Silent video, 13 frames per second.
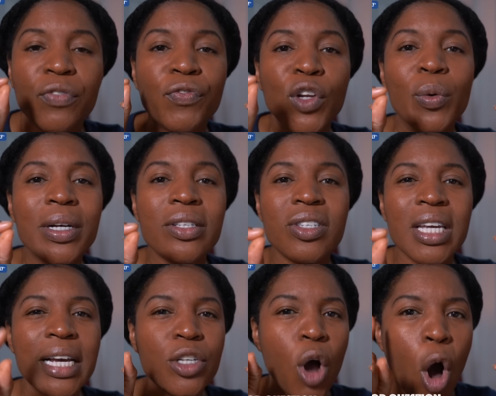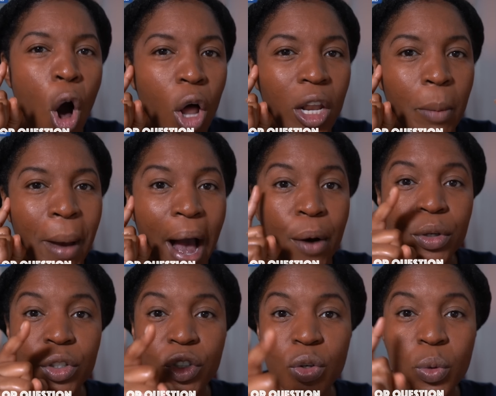fluency is all about
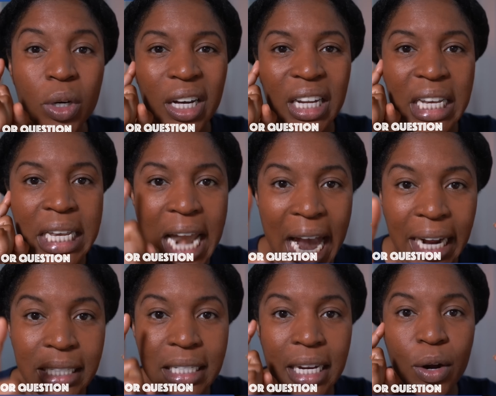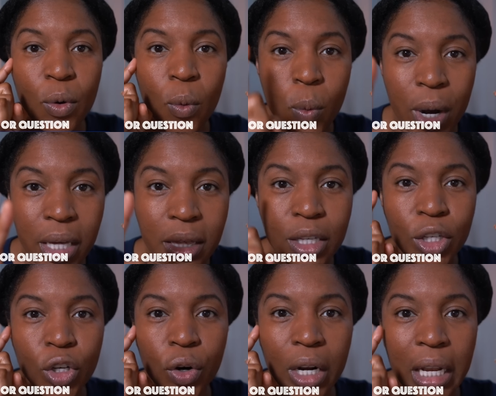you connecting with
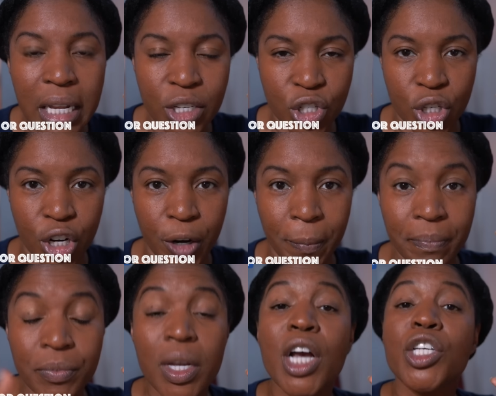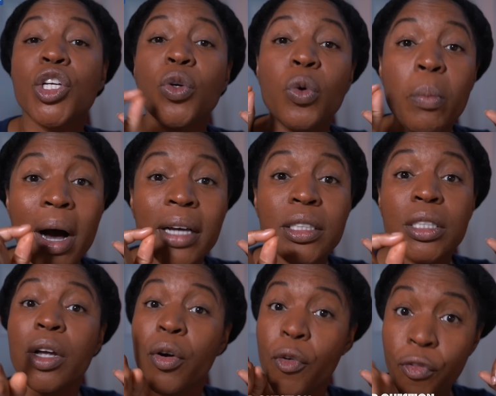your listener. So you
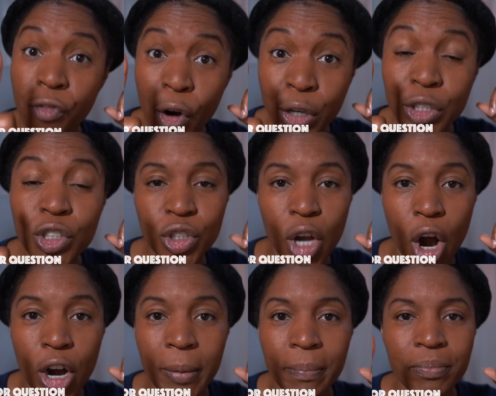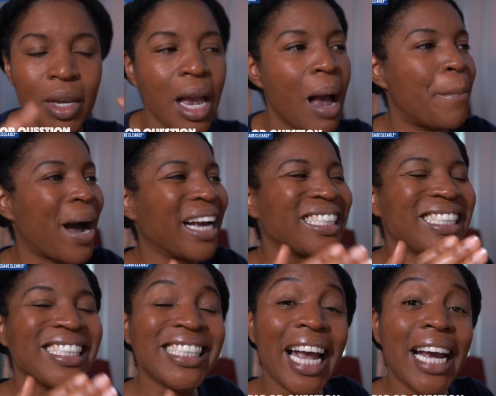must first start by
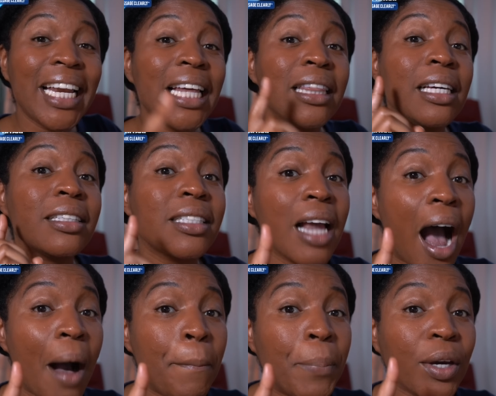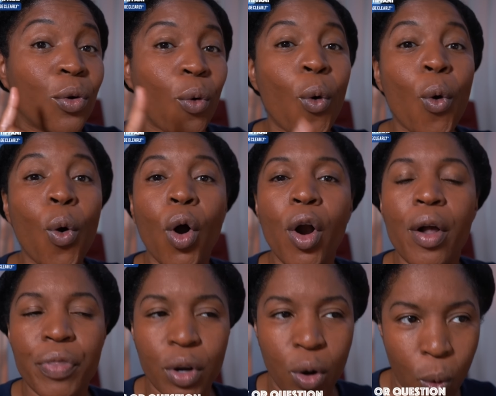stating the topic or
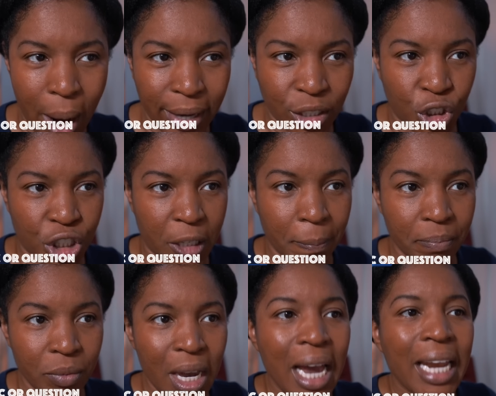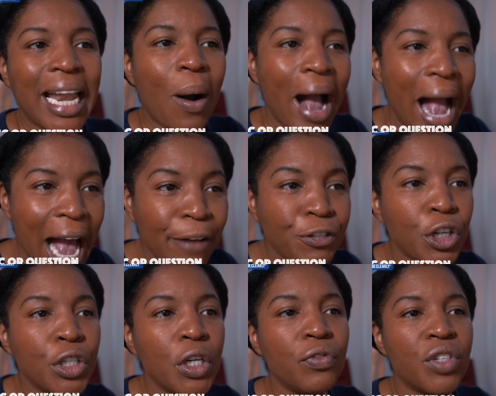the question. Now, after
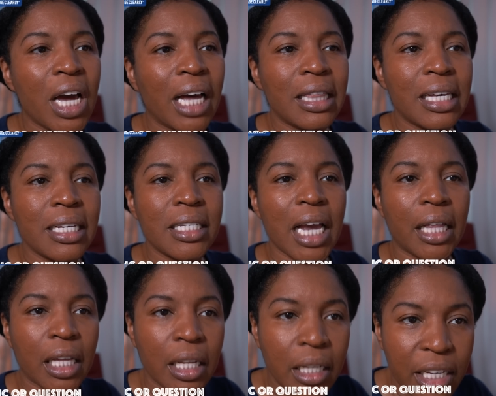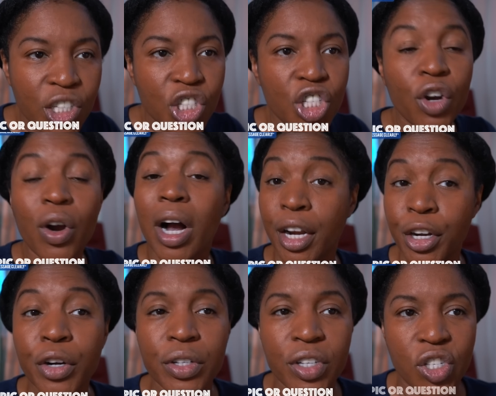you've done this and the listener
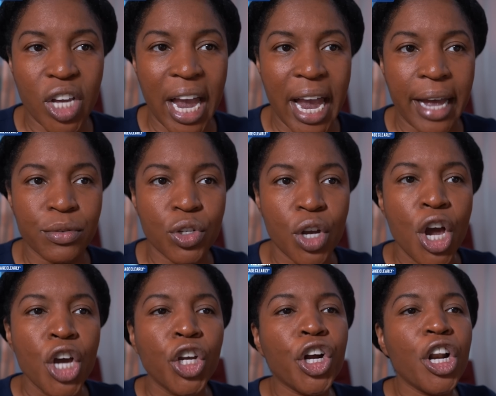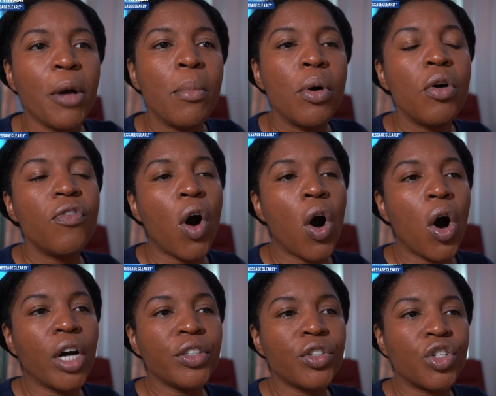understands, you're gonna move
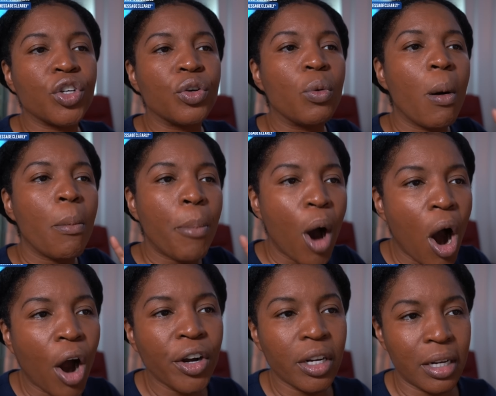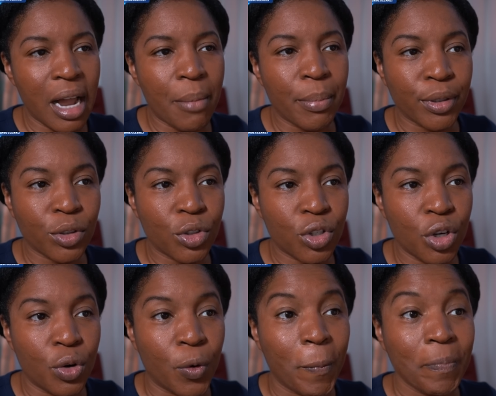on to part number
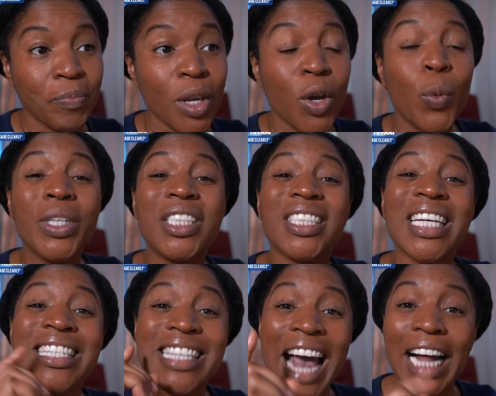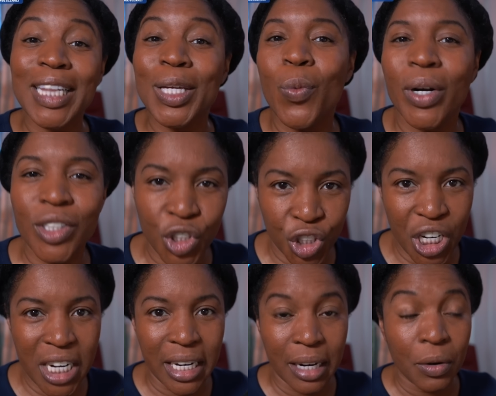two, which is exactly what
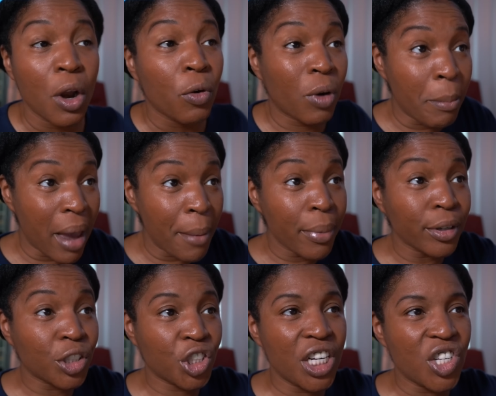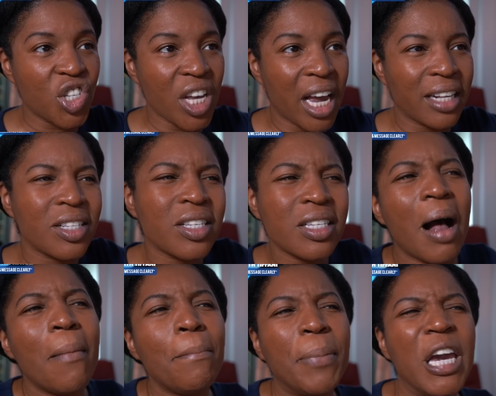she did. Remember, she said,
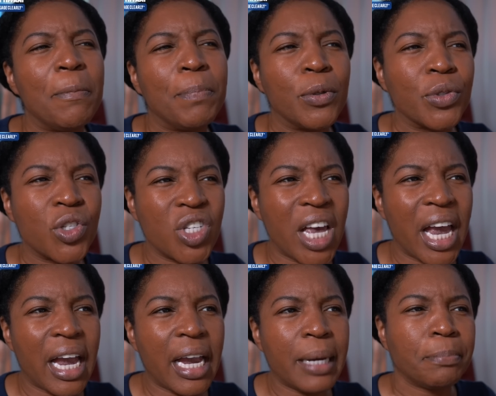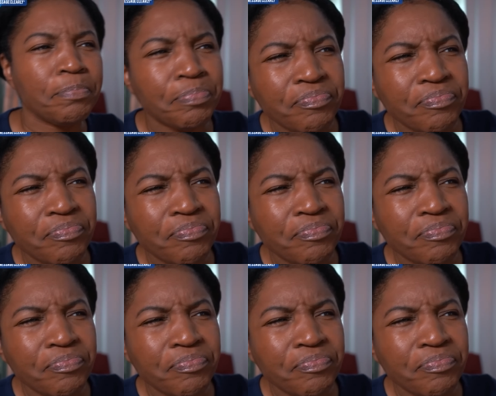Some people say